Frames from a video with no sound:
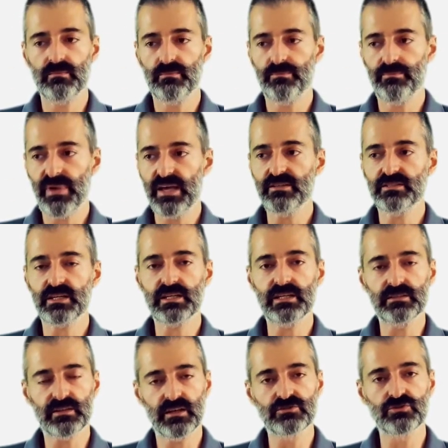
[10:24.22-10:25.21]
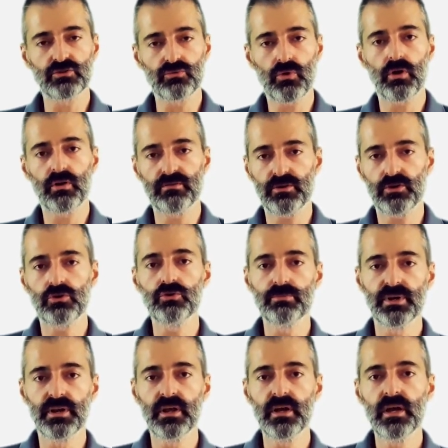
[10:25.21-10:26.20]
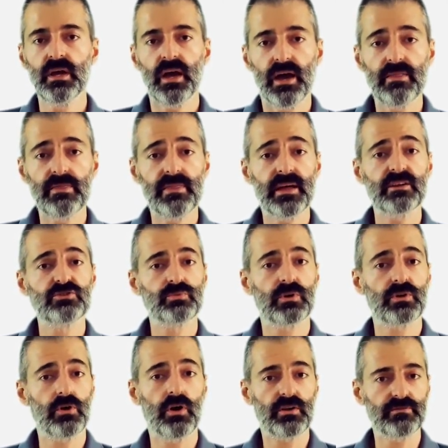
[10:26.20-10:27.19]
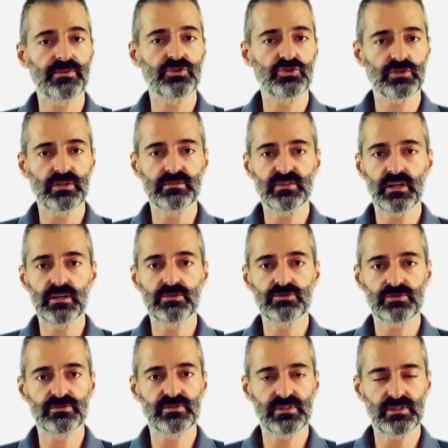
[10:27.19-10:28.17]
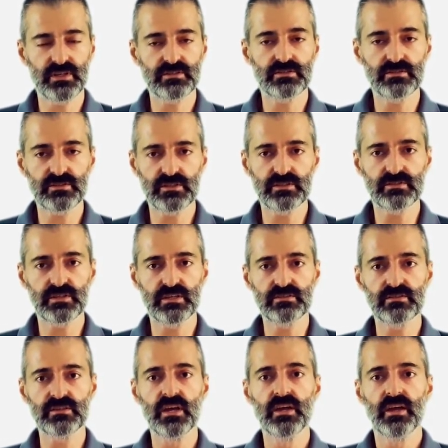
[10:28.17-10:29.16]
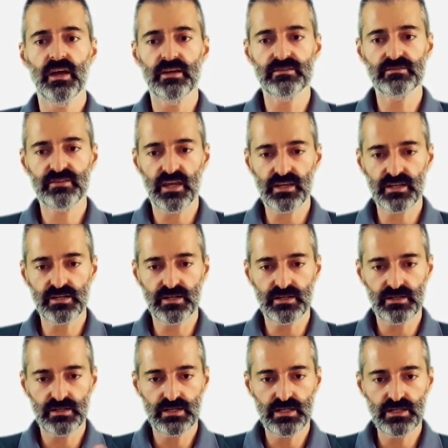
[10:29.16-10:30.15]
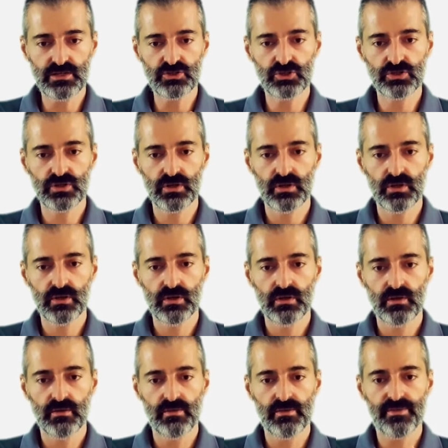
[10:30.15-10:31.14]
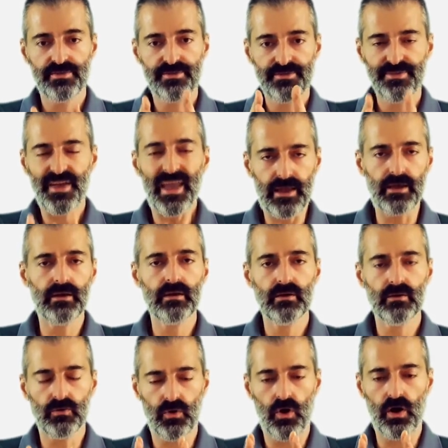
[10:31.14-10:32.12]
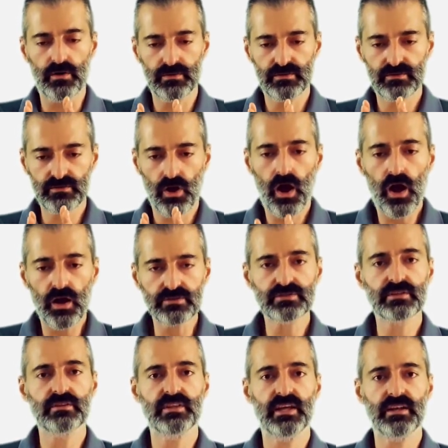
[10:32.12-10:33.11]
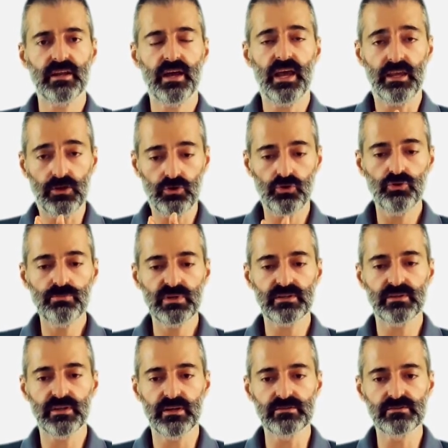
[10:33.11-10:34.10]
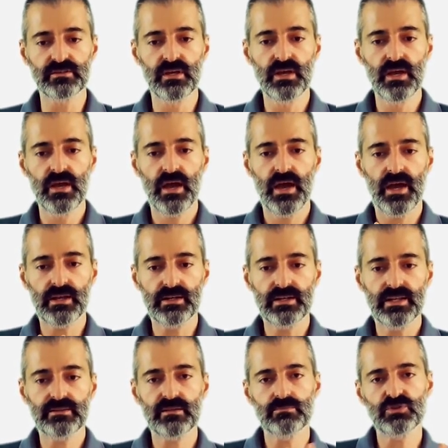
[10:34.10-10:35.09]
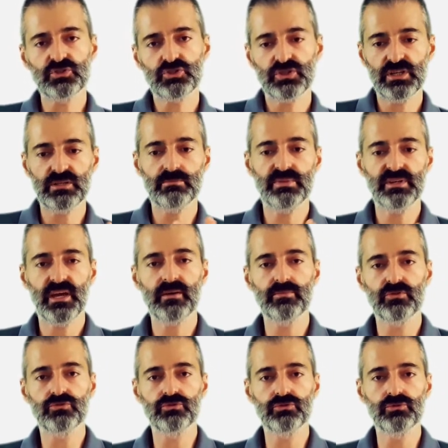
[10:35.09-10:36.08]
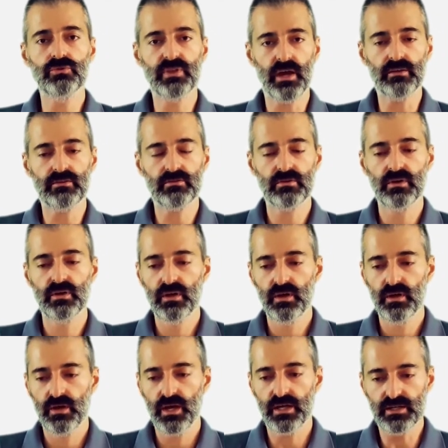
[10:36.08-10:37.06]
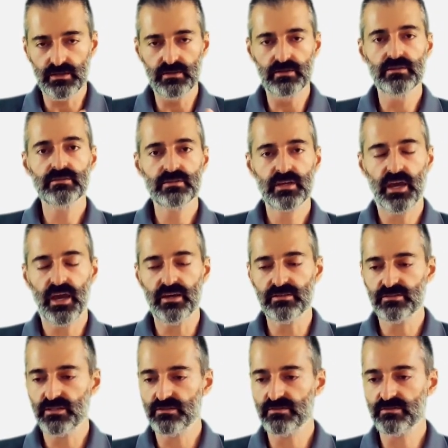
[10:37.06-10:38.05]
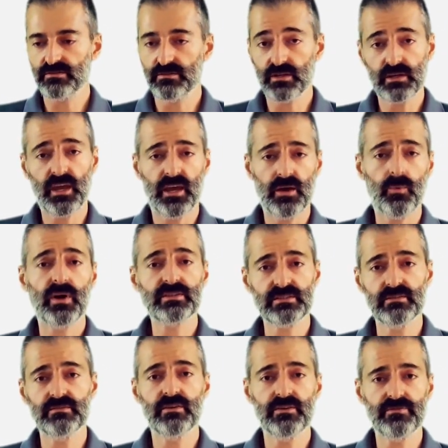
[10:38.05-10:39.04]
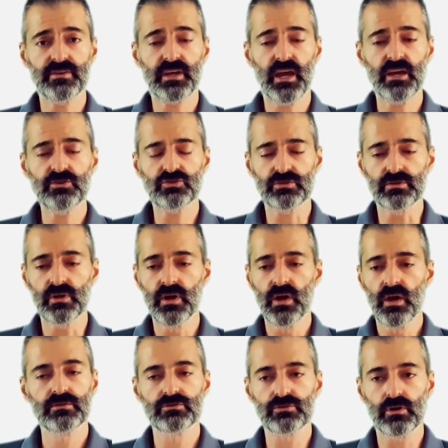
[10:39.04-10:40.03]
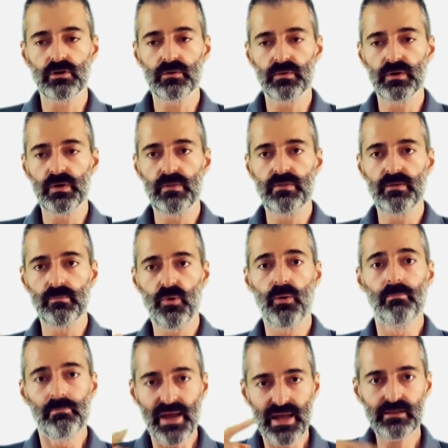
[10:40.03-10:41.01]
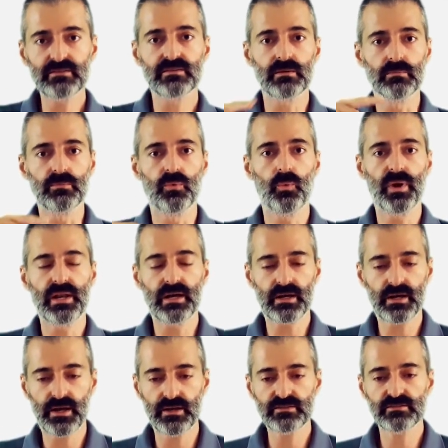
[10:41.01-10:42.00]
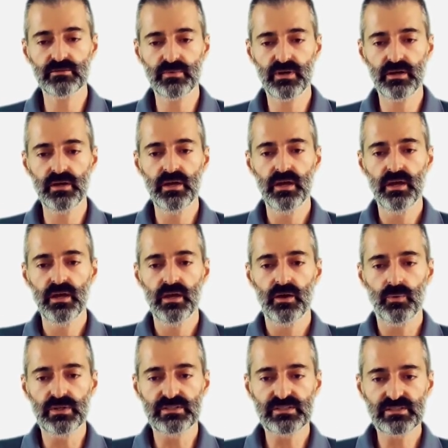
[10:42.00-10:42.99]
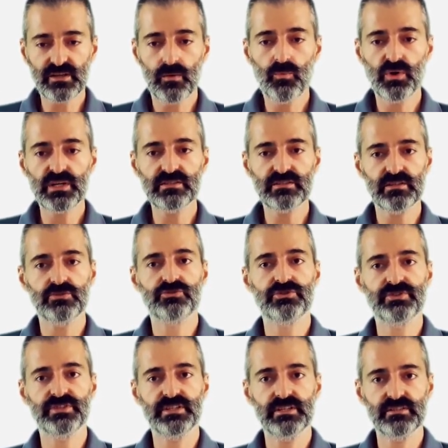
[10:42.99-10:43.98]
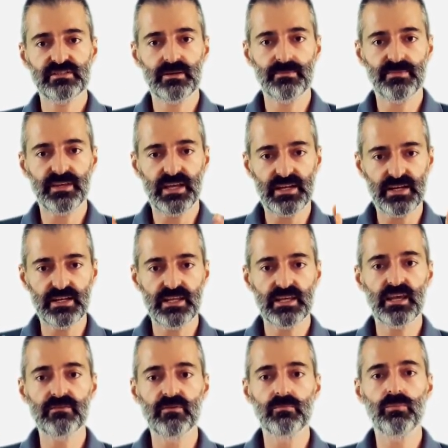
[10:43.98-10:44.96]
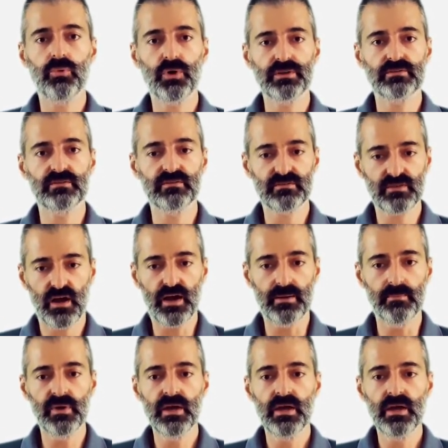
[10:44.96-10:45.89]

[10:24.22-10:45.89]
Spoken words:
basically does the role of a human, and that is what artificial intelligence in essence is taking a niche thing or task that a human does and let the machine be able to do that. And in this case, it's the KYC verification. So the momentum, when someone is interested in something at any given point in time,